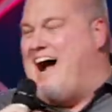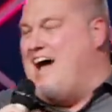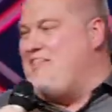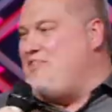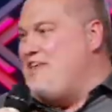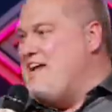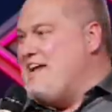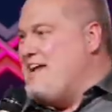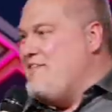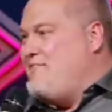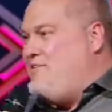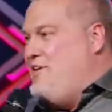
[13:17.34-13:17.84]
I
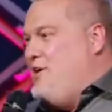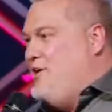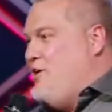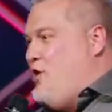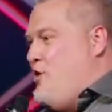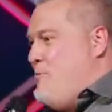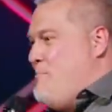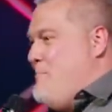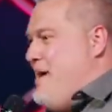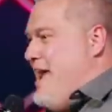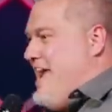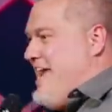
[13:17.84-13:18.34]
think if you
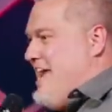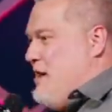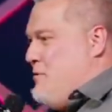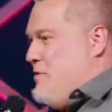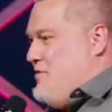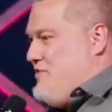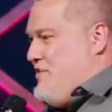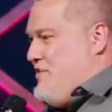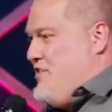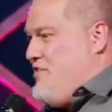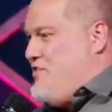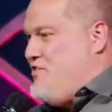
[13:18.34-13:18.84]
don't make it
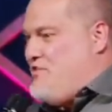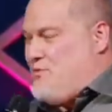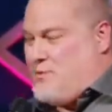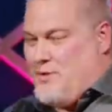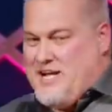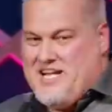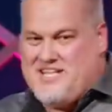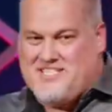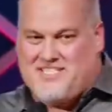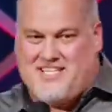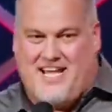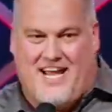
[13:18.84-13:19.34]
within
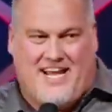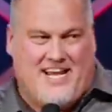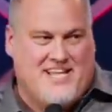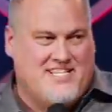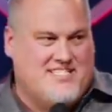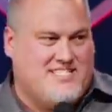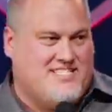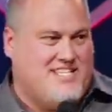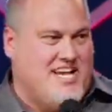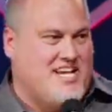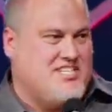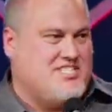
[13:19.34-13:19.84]
three
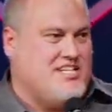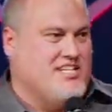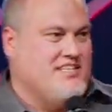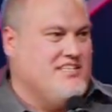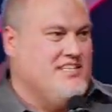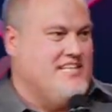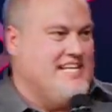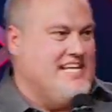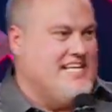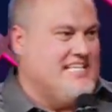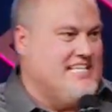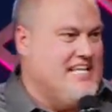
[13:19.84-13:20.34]
seconds, they should
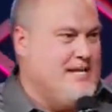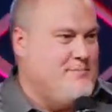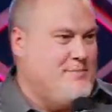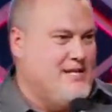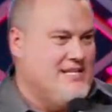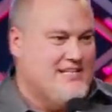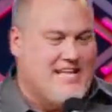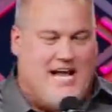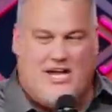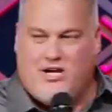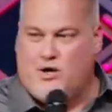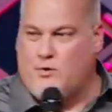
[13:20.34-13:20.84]
legally
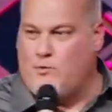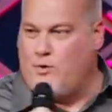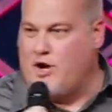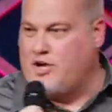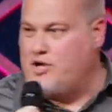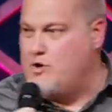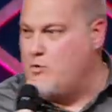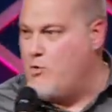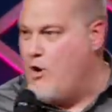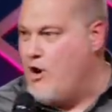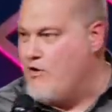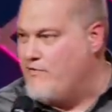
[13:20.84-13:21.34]
be allowed to
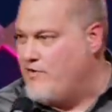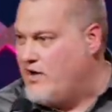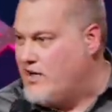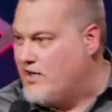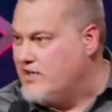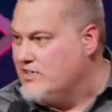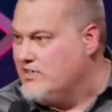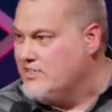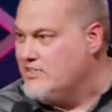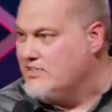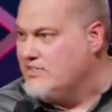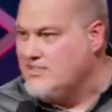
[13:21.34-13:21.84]
run you
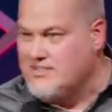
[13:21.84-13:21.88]
over.